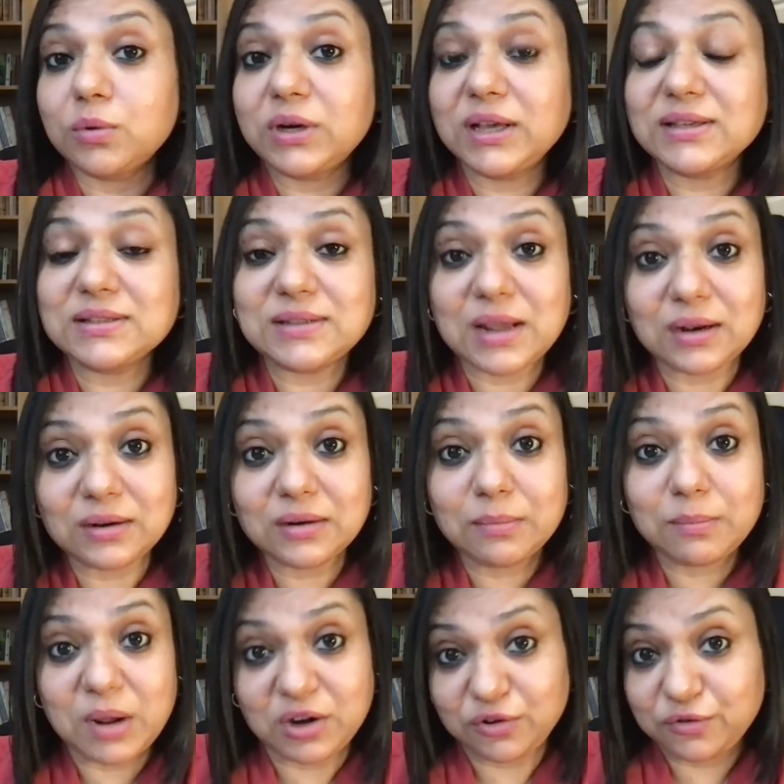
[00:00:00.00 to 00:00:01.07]
an extended
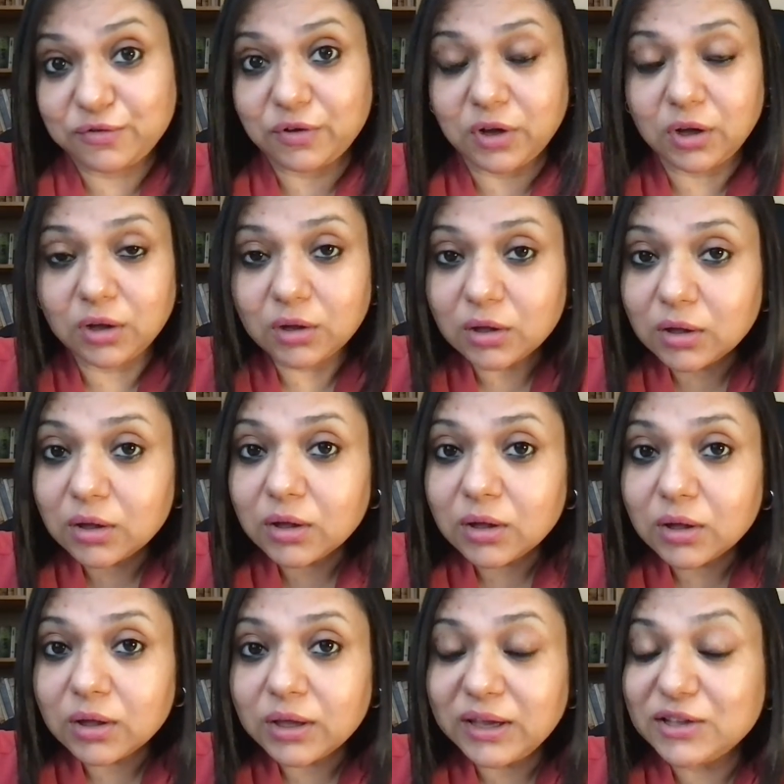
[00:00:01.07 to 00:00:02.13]
metaphor.
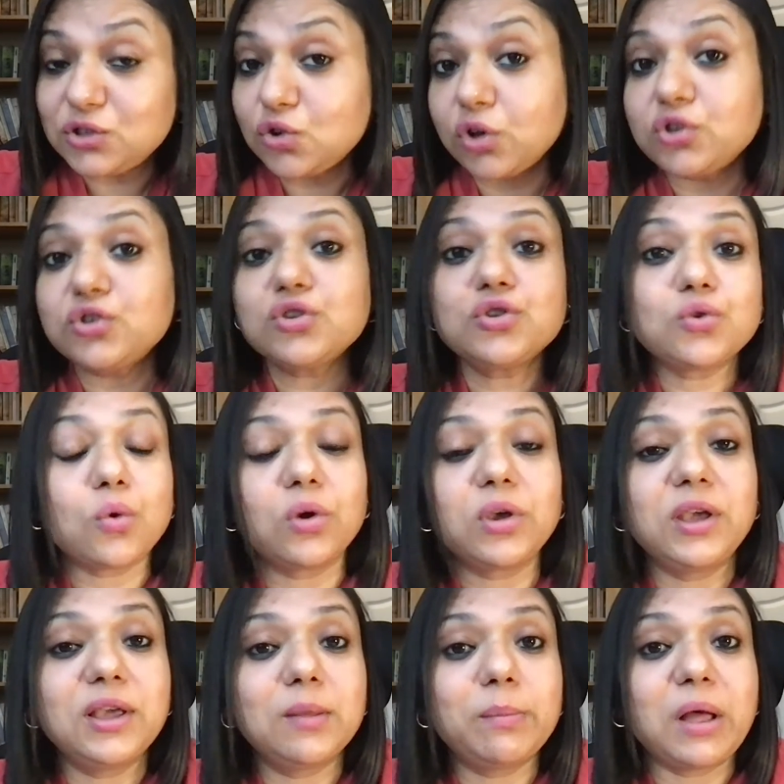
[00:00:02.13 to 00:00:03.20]
He's not just
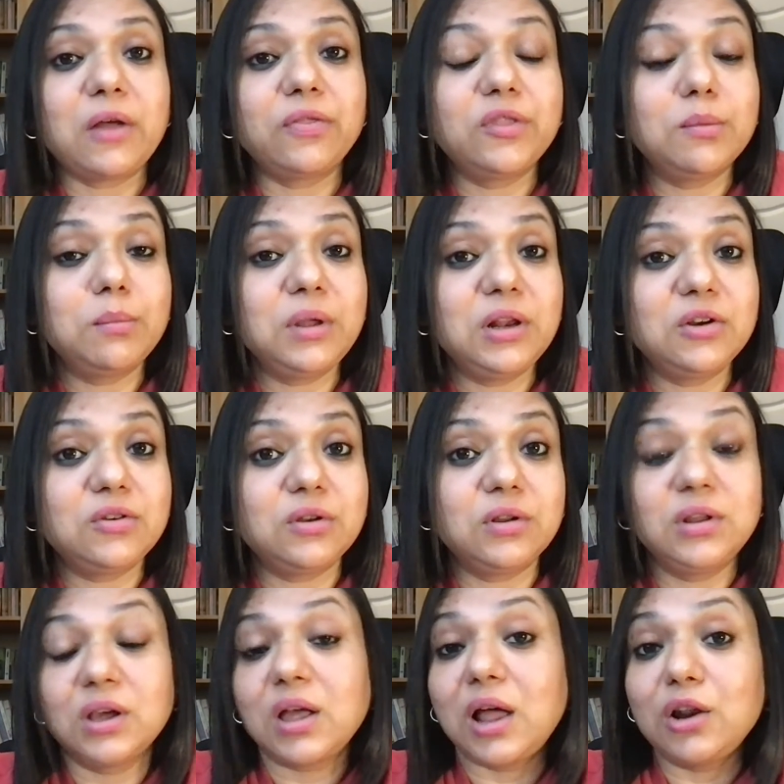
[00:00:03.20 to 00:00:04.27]
talking about the, mili-
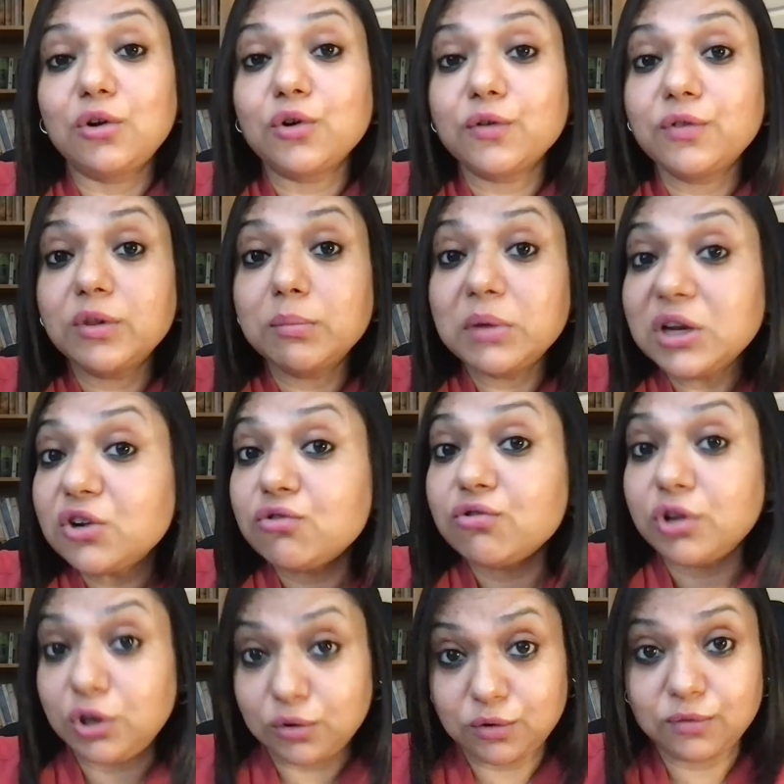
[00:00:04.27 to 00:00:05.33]
the color of the
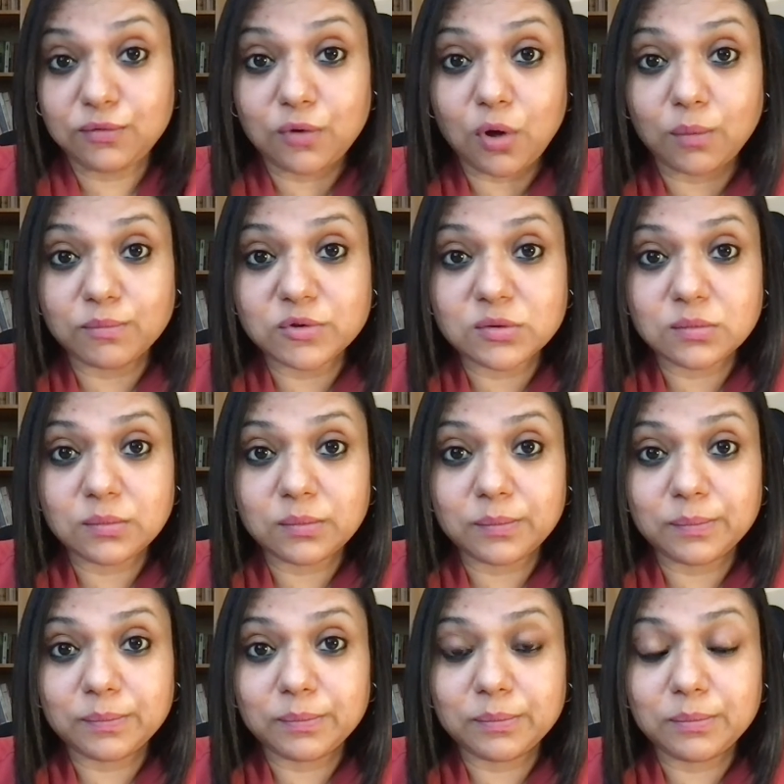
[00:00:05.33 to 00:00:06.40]
military uniforms,
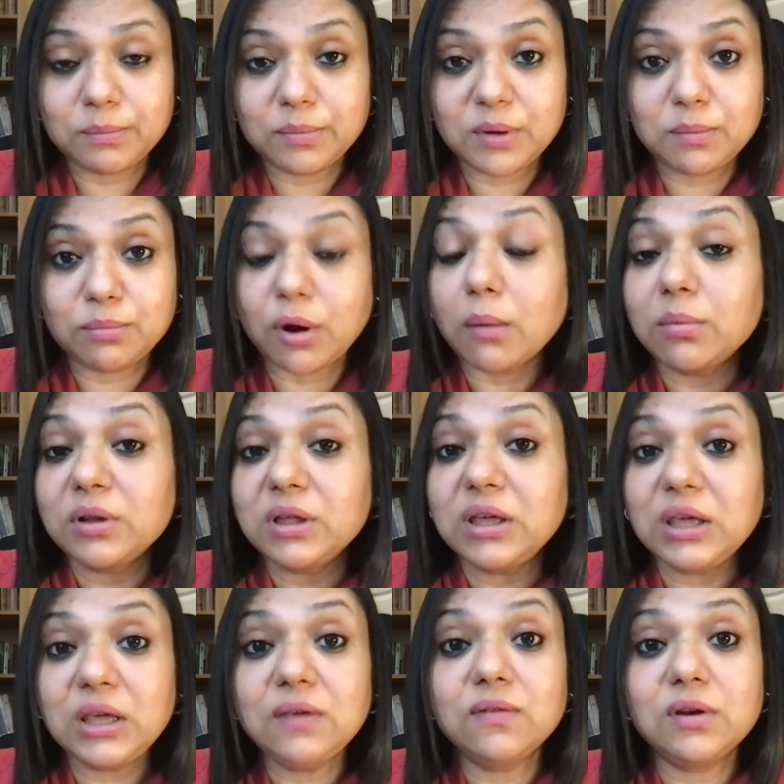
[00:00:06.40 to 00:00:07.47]
but probably
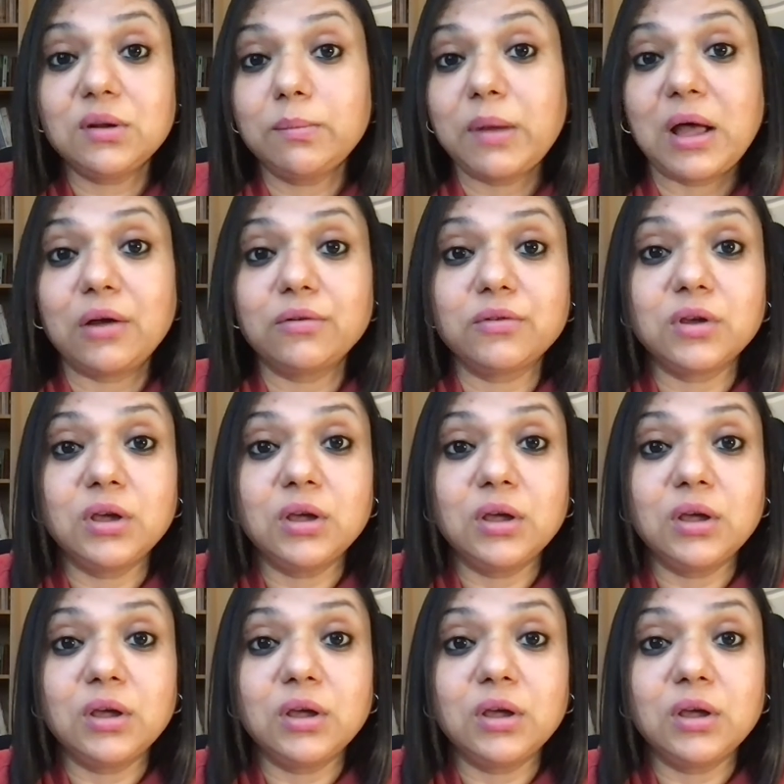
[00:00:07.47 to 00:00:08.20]
even about